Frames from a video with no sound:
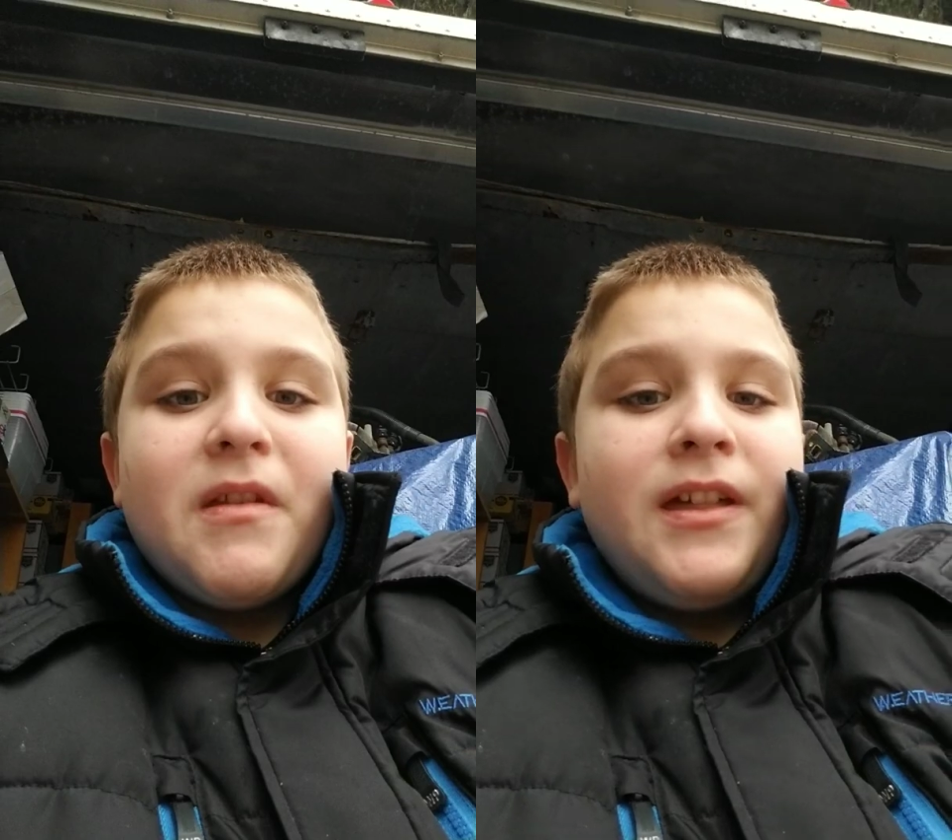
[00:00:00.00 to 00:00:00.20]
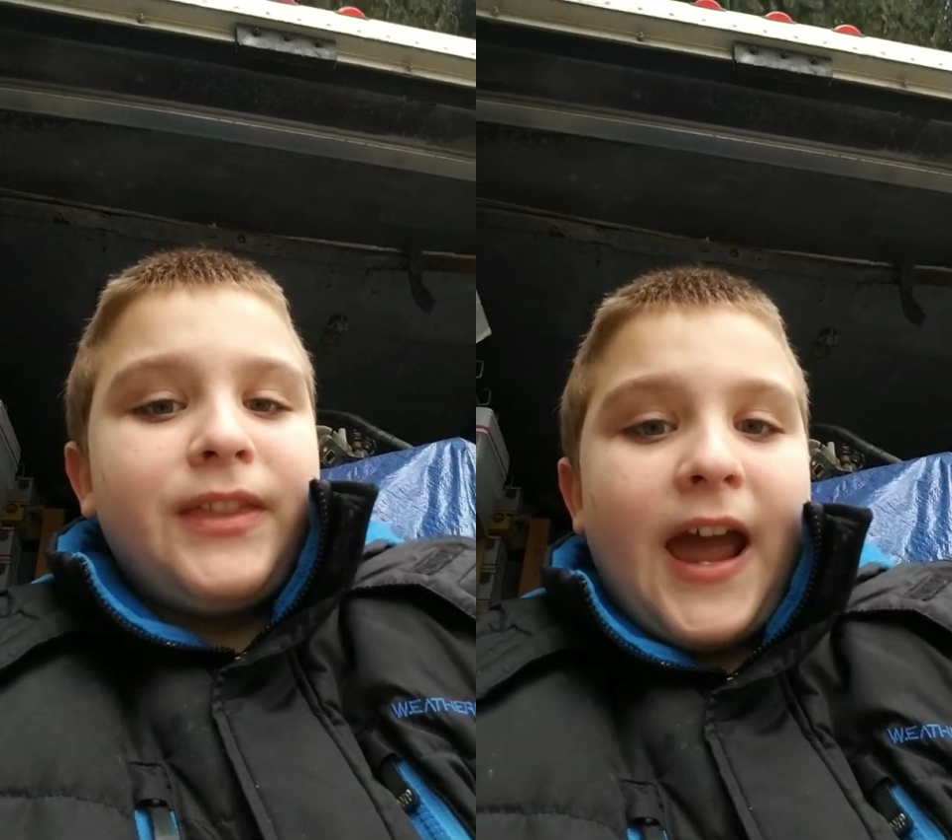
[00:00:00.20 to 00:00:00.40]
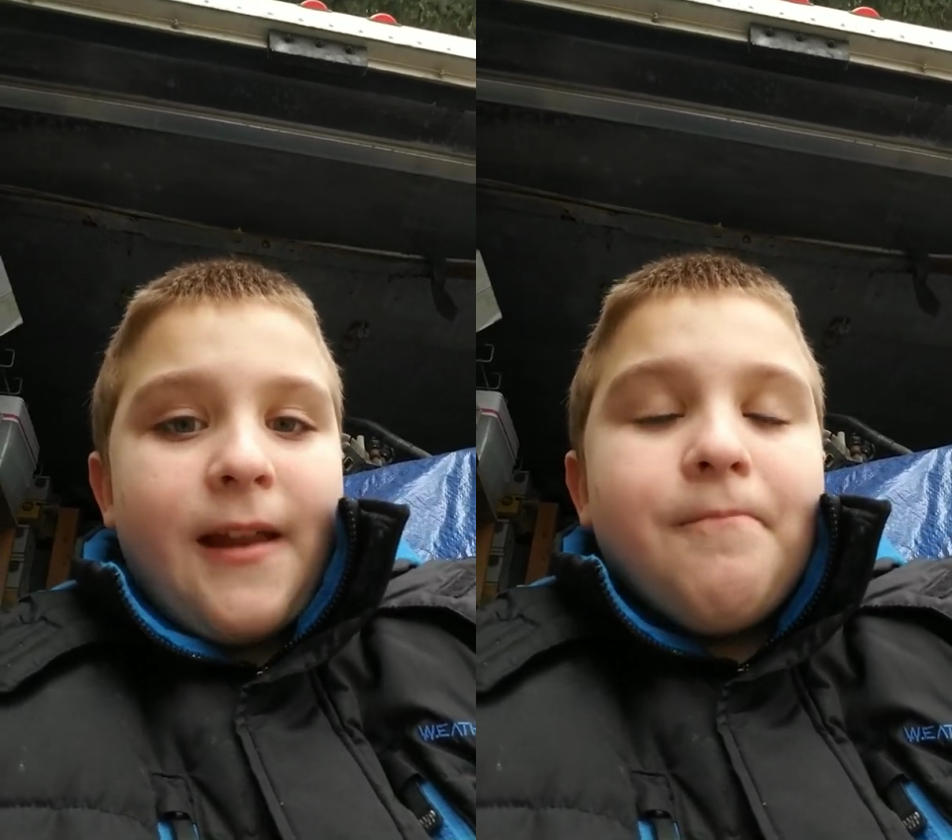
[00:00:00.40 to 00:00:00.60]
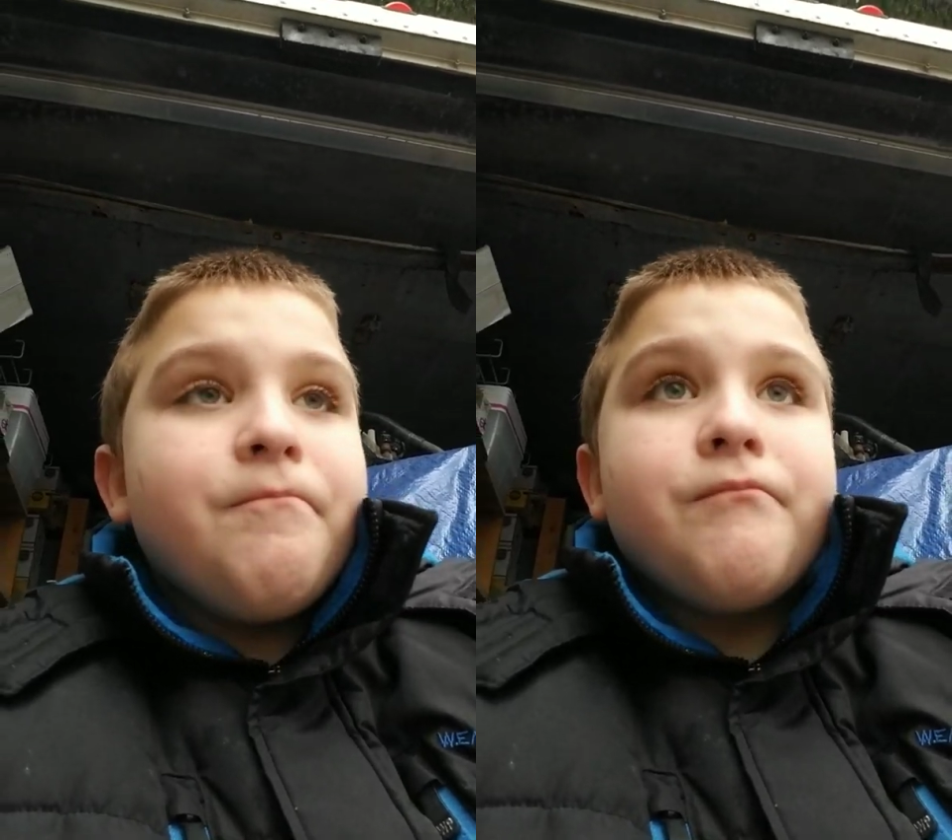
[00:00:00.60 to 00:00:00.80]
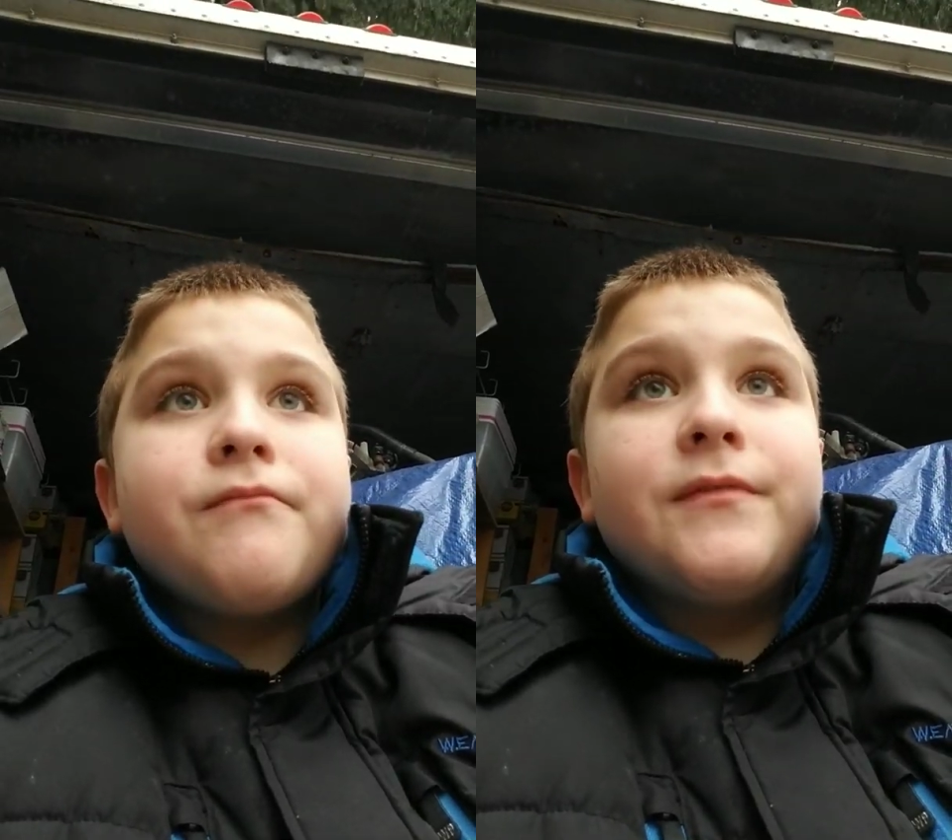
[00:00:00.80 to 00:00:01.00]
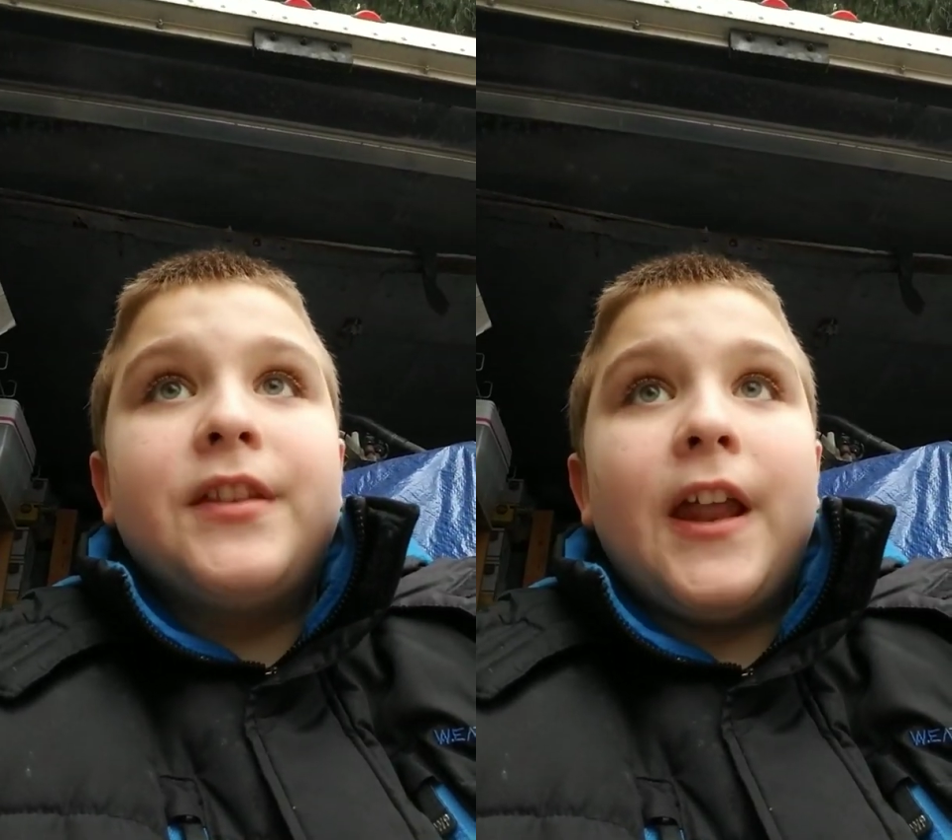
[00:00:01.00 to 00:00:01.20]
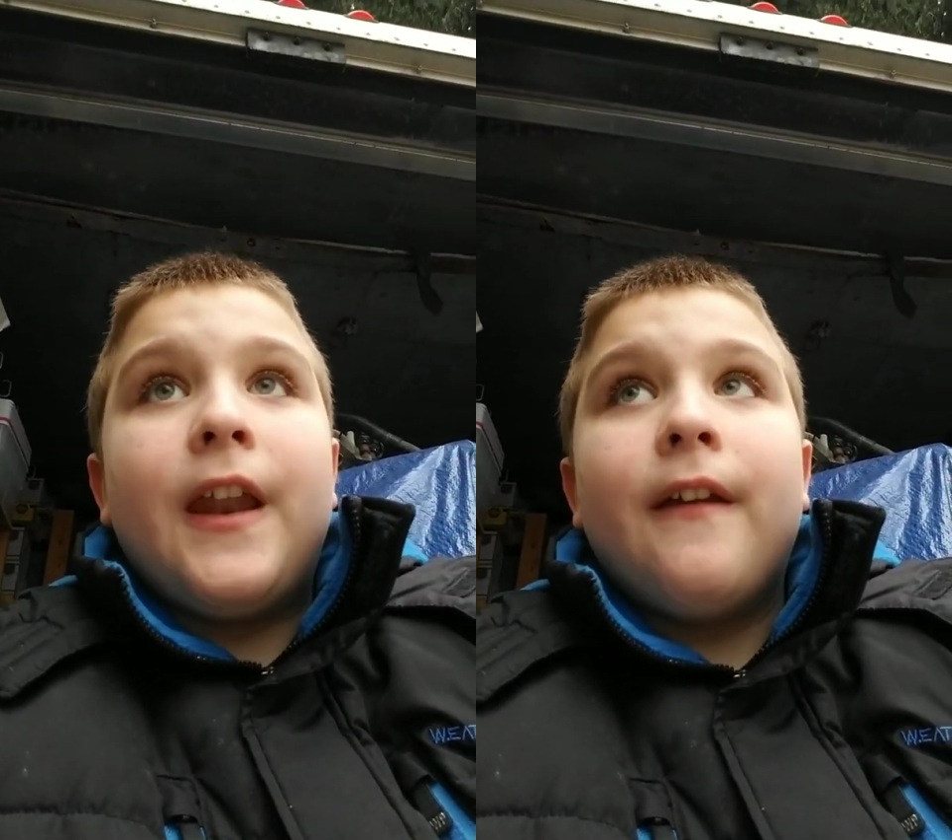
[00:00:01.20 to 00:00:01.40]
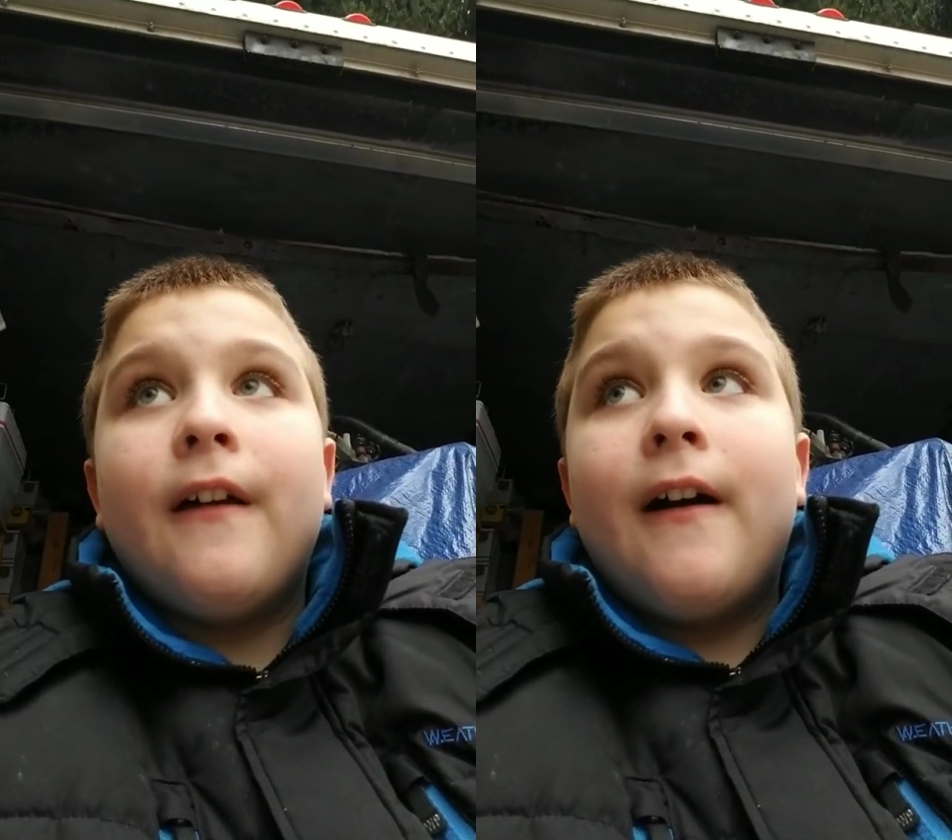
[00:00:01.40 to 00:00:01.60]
that didn't